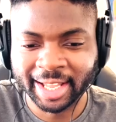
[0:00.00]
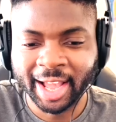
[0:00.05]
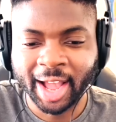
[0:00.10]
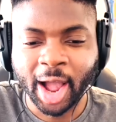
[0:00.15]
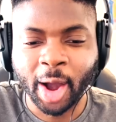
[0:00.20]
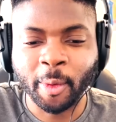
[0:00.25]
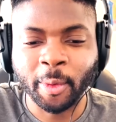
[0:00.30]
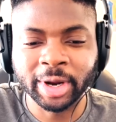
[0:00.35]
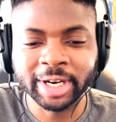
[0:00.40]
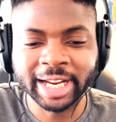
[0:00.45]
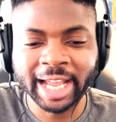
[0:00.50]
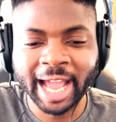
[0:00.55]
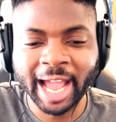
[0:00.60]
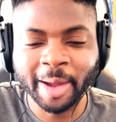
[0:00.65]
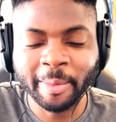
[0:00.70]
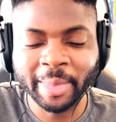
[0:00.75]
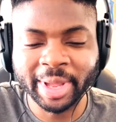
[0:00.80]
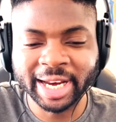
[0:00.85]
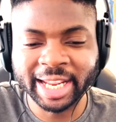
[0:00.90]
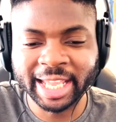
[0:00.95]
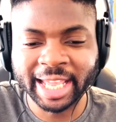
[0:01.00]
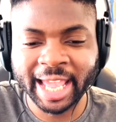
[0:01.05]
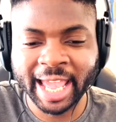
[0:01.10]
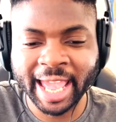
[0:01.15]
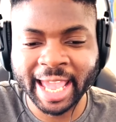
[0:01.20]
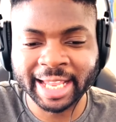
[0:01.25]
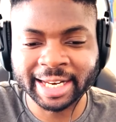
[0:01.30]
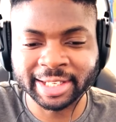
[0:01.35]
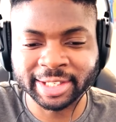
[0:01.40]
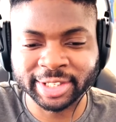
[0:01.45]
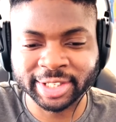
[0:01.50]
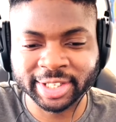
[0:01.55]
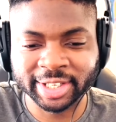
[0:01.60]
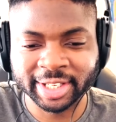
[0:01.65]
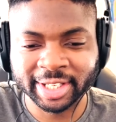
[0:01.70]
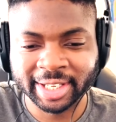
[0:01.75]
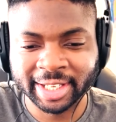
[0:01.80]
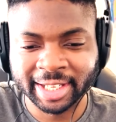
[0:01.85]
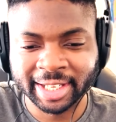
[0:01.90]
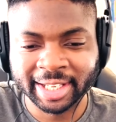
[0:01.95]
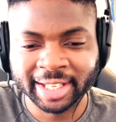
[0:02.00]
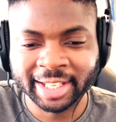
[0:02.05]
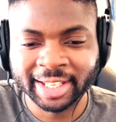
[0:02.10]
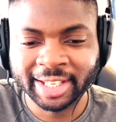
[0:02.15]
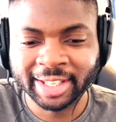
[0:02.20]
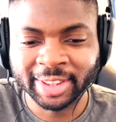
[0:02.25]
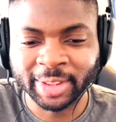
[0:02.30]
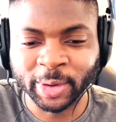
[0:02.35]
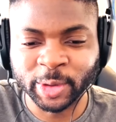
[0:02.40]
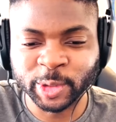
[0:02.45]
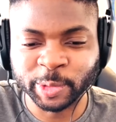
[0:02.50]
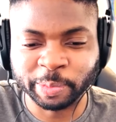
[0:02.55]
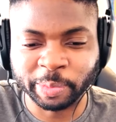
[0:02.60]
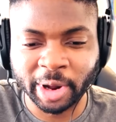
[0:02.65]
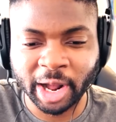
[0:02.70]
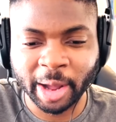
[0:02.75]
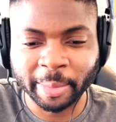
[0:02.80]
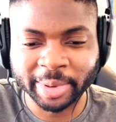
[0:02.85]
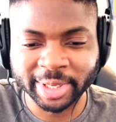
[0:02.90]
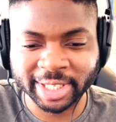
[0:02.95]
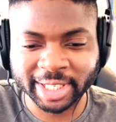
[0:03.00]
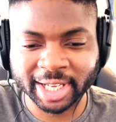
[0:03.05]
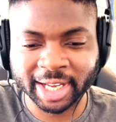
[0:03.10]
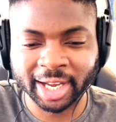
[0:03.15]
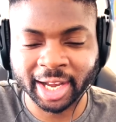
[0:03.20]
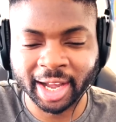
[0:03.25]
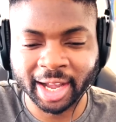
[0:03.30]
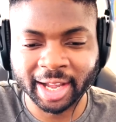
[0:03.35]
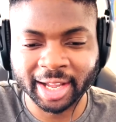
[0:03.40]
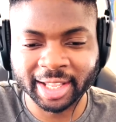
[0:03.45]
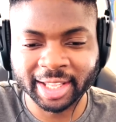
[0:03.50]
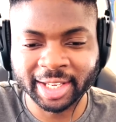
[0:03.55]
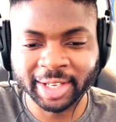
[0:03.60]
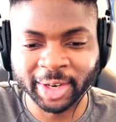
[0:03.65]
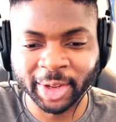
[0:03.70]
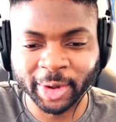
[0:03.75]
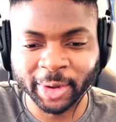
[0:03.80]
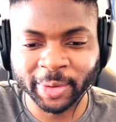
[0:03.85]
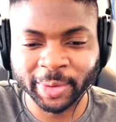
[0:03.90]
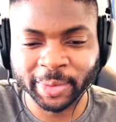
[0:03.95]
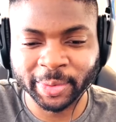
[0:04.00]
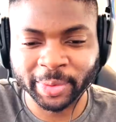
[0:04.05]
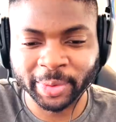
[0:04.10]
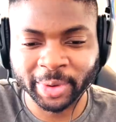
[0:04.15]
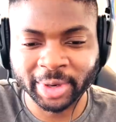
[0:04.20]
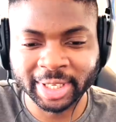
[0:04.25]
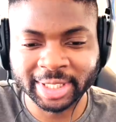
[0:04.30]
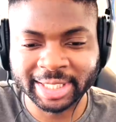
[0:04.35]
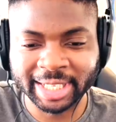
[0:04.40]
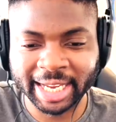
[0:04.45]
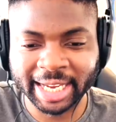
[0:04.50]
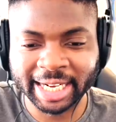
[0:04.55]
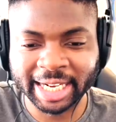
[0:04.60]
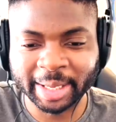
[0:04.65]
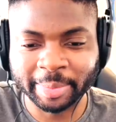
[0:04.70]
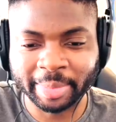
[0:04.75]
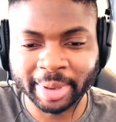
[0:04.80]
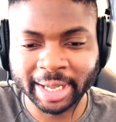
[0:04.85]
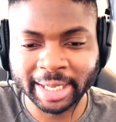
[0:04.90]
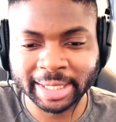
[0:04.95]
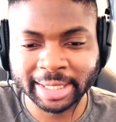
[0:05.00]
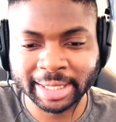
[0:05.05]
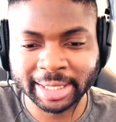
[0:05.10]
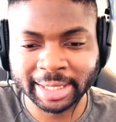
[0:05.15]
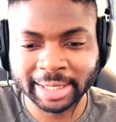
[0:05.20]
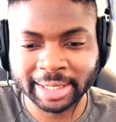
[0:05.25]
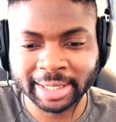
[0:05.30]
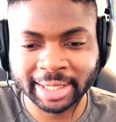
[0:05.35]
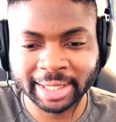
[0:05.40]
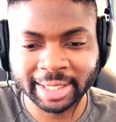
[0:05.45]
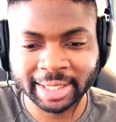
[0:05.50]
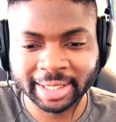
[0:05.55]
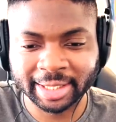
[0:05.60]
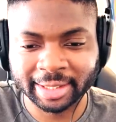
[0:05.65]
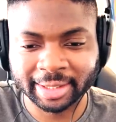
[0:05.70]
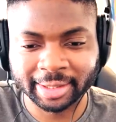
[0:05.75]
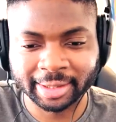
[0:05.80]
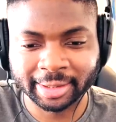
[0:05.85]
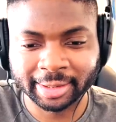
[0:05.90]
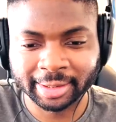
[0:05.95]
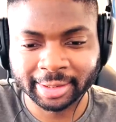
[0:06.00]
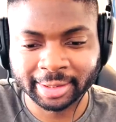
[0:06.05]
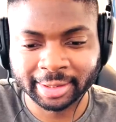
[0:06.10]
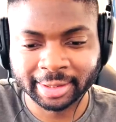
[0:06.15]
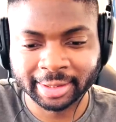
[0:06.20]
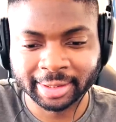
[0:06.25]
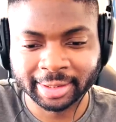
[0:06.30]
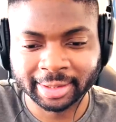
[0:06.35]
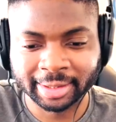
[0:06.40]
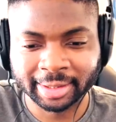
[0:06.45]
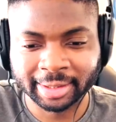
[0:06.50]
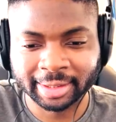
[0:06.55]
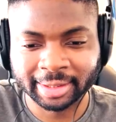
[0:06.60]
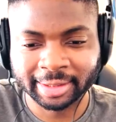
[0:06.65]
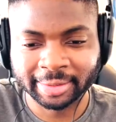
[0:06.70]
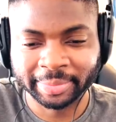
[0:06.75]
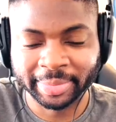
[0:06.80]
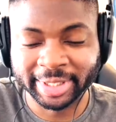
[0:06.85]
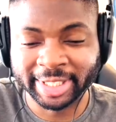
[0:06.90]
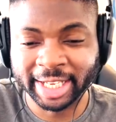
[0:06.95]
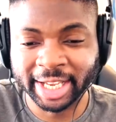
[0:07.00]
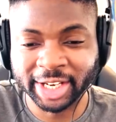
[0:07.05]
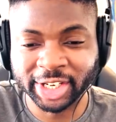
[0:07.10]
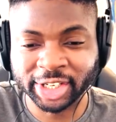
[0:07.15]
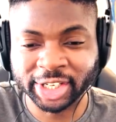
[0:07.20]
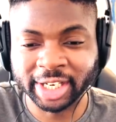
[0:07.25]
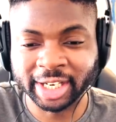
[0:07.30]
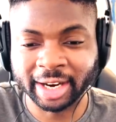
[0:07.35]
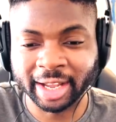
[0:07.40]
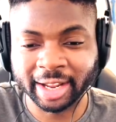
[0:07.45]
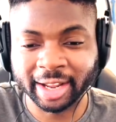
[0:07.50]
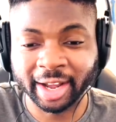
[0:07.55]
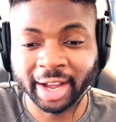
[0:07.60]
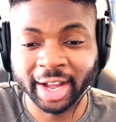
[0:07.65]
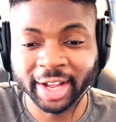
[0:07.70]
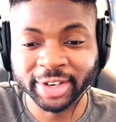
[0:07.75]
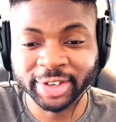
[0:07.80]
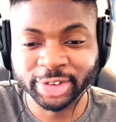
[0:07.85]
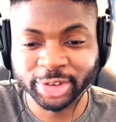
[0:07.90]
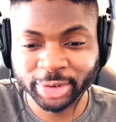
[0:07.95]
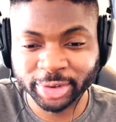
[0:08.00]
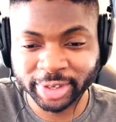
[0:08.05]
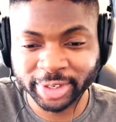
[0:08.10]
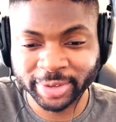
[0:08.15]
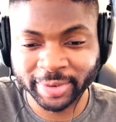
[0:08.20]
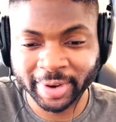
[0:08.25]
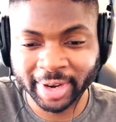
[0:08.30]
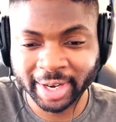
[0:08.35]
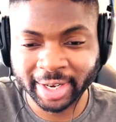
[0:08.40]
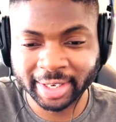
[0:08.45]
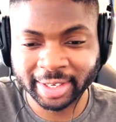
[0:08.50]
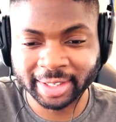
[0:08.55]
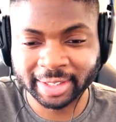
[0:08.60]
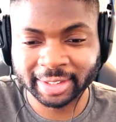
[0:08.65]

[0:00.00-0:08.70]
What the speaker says: I wonder how many heads those barbers cut, you know, on a daily basis. Potentially like hundreds, right?